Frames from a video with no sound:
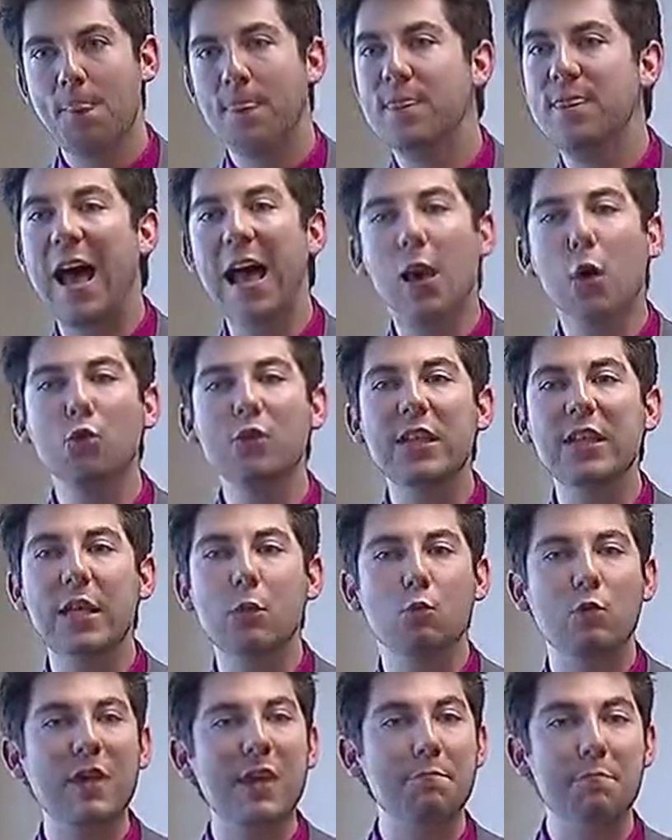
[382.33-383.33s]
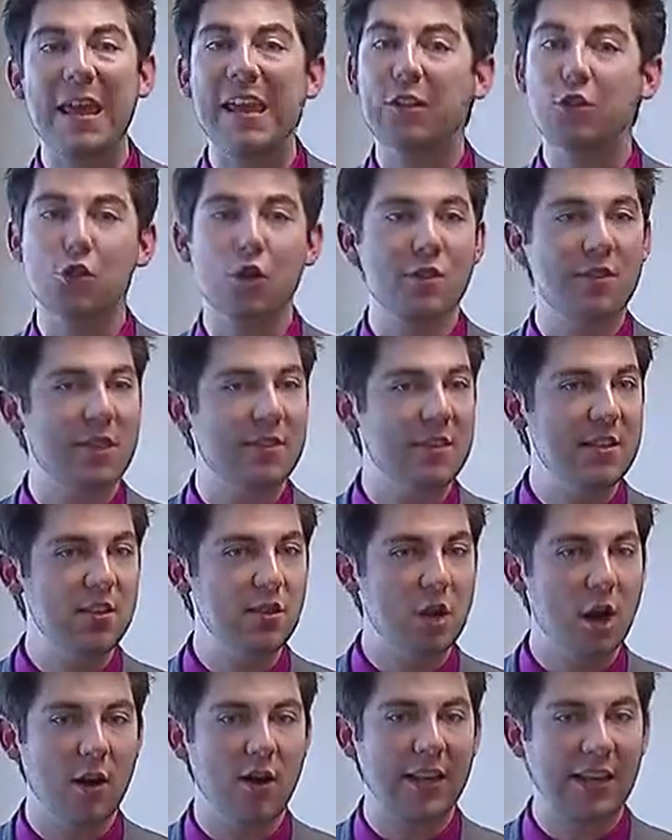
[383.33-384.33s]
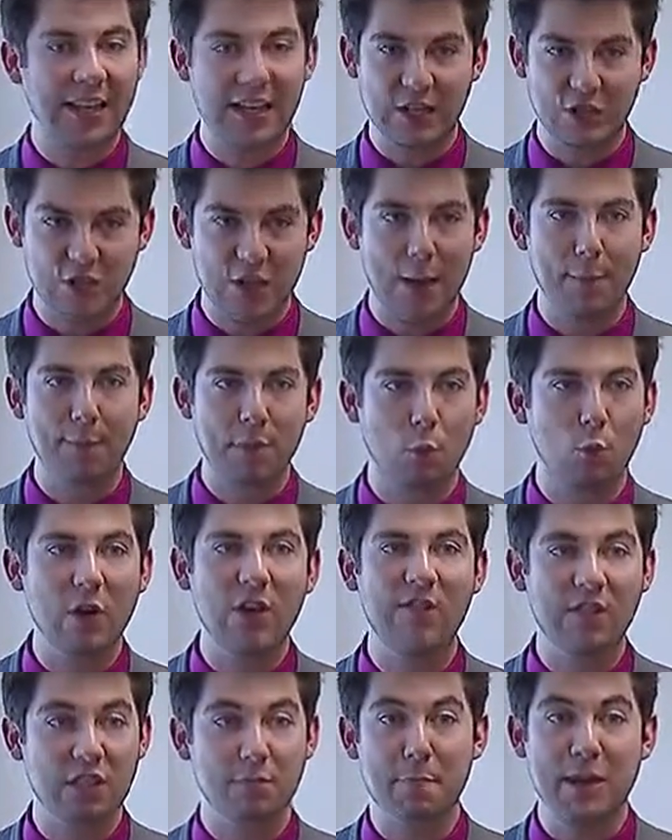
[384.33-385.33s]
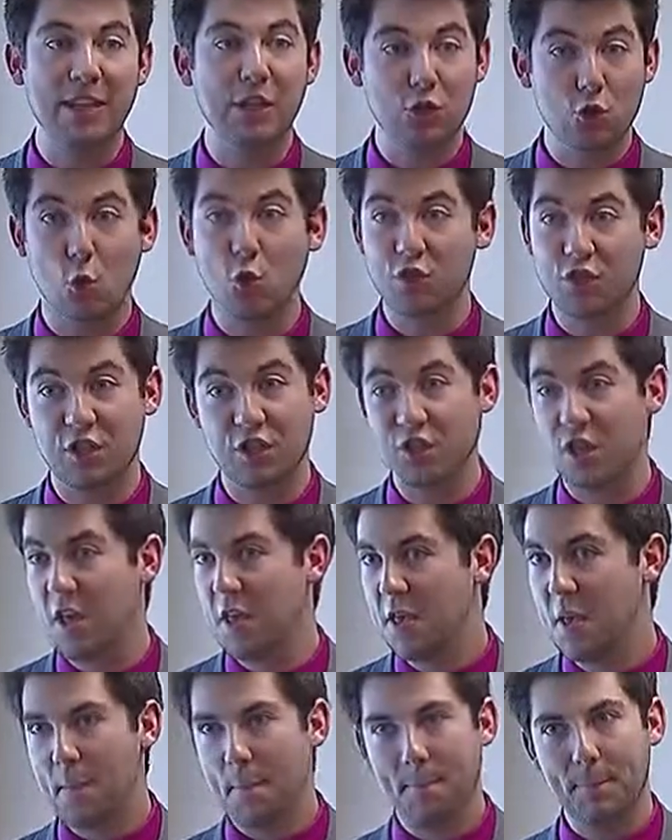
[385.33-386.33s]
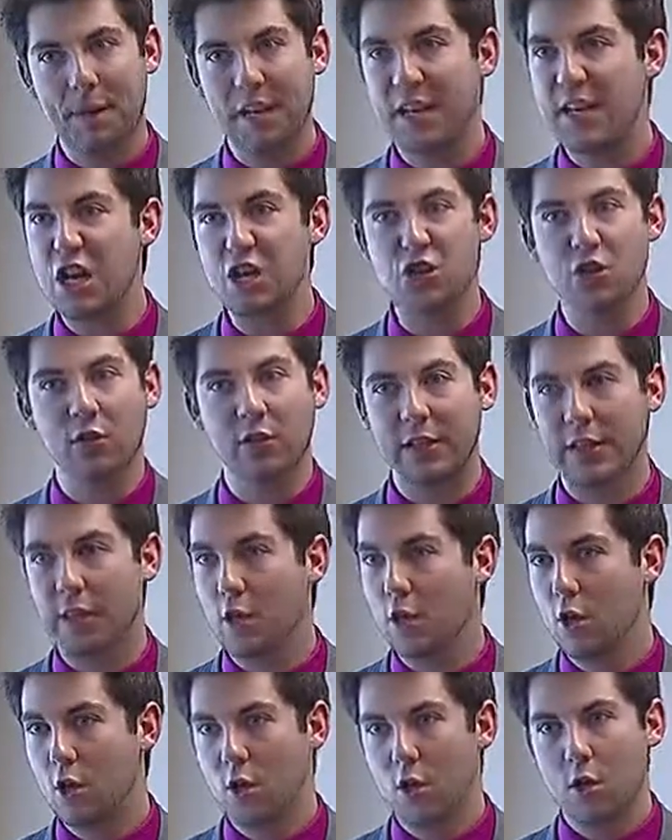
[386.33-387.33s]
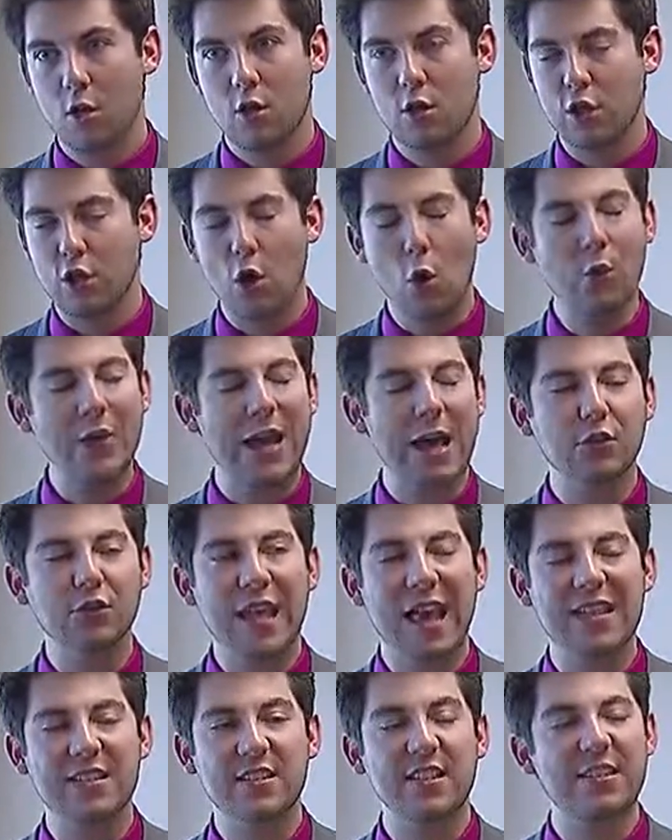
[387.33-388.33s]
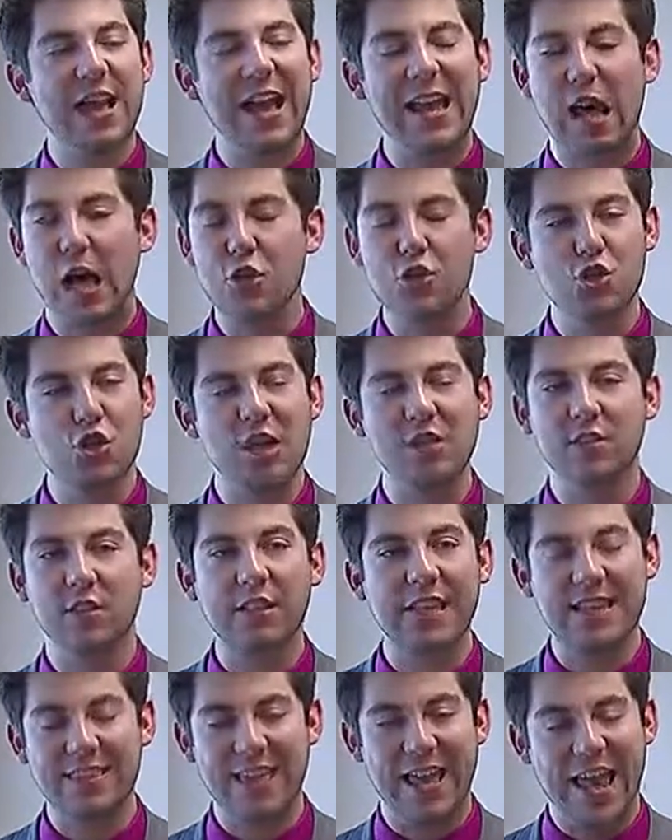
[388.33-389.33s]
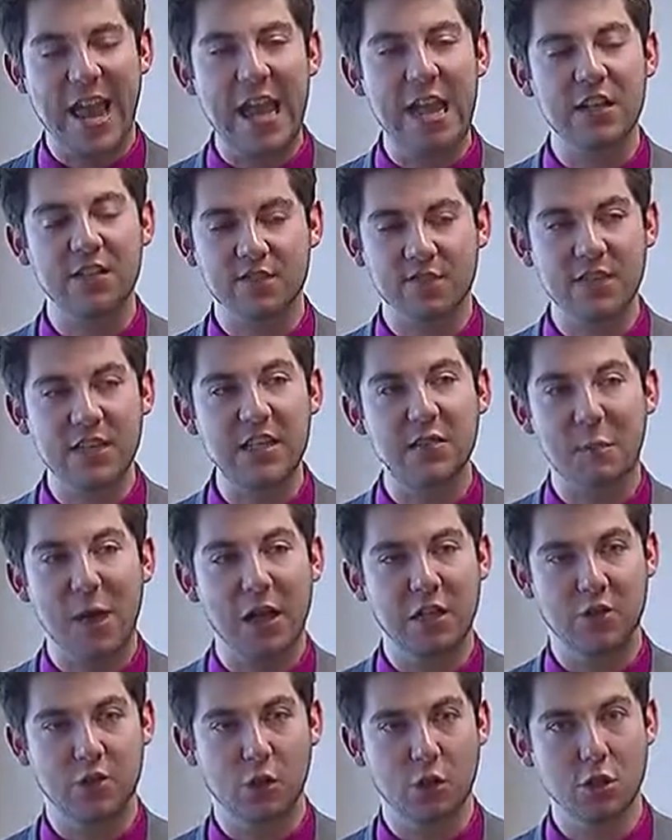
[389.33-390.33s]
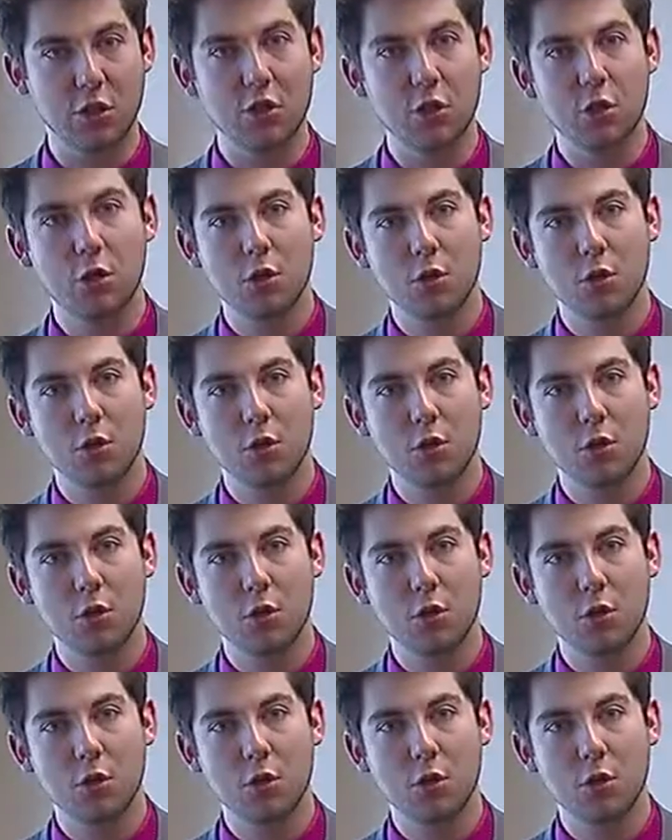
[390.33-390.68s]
not only can we make sure that this targeting is stopped at one of its many sources, but additionally, that no one else has to die unjustly at the hands of these monsters.